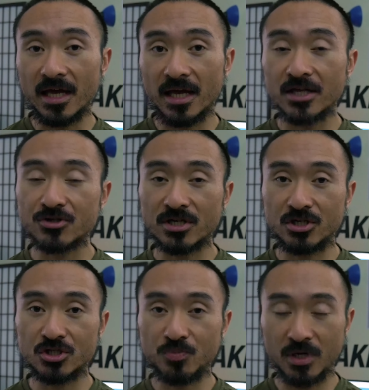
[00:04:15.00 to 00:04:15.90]
it's great
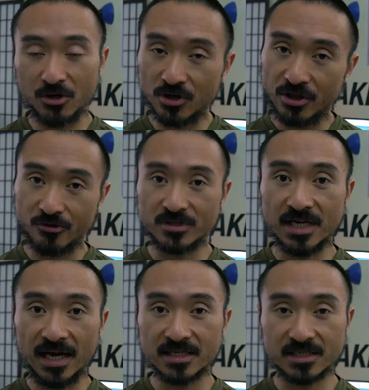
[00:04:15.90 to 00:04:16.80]
to just put underneath your
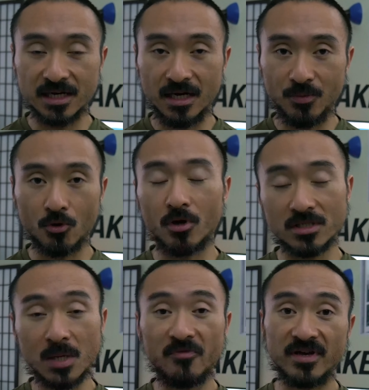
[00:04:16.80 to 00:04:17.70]
desk or on
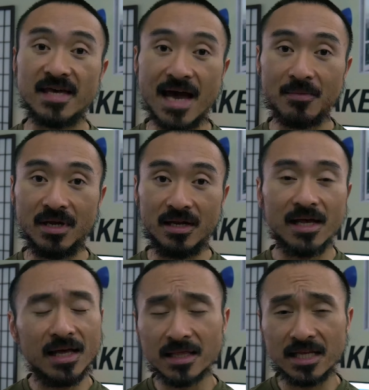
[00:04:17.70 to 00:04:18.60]
top of a cabinet,
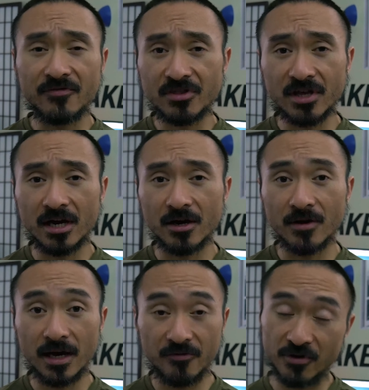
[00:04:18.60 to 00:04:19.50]
leave it
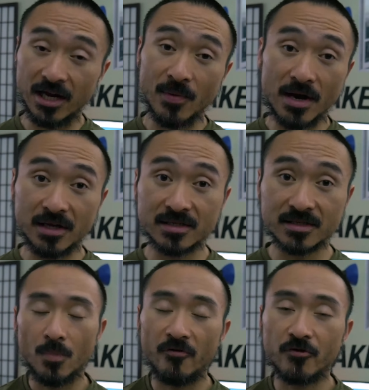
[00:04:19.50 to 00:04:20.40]
there and forget about it.
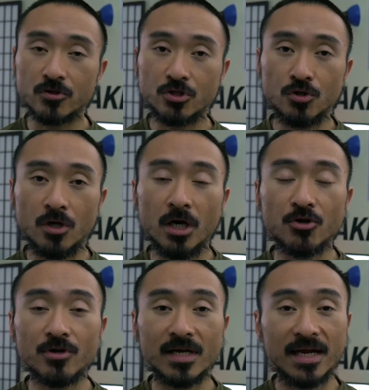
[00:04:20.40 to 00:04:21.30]
But for
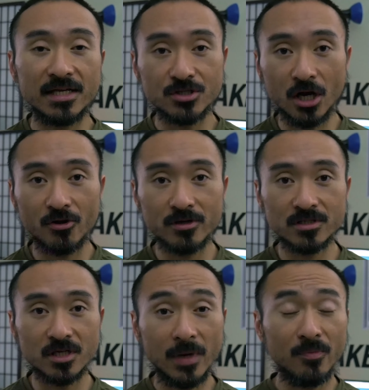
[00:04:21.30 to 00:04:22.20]

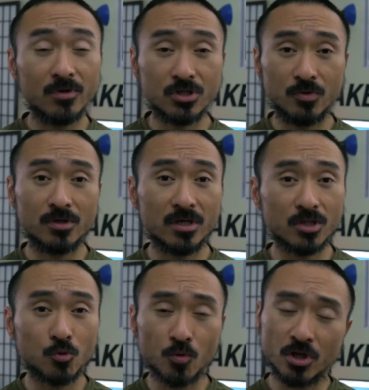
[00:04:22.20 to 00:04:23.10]
$280, the MyBook Duo
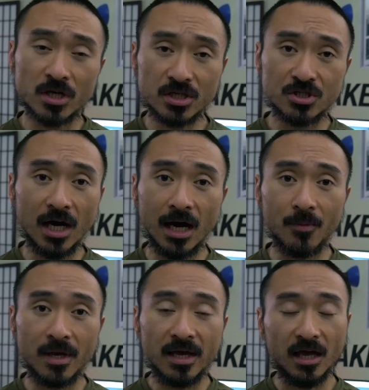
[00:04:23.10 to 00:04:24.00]
does a really good
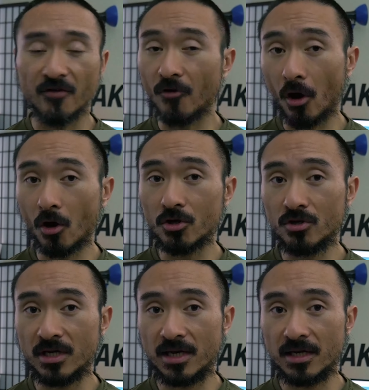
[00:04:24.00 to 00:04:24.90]
job if all you
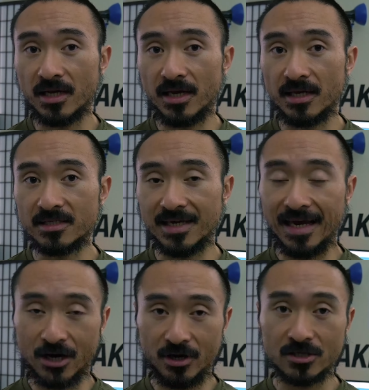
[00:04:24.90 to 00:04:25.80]
need is an
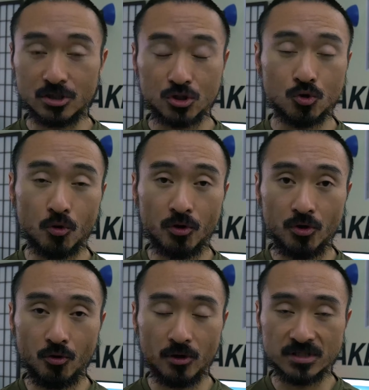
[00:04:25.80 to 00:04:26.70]
area to store
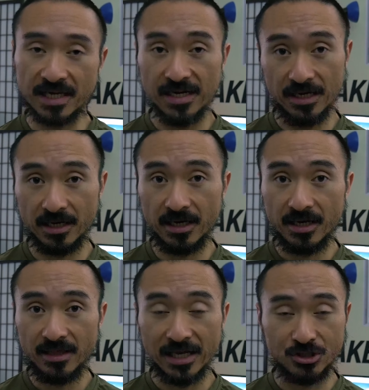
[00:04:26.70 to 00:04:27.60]
your data.
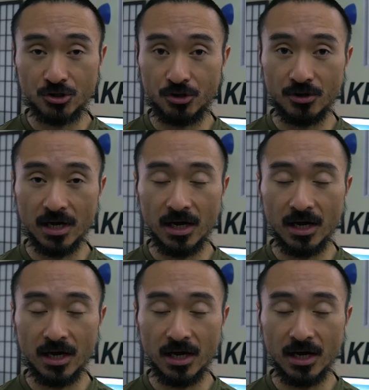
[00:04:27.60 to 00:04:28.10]
That's your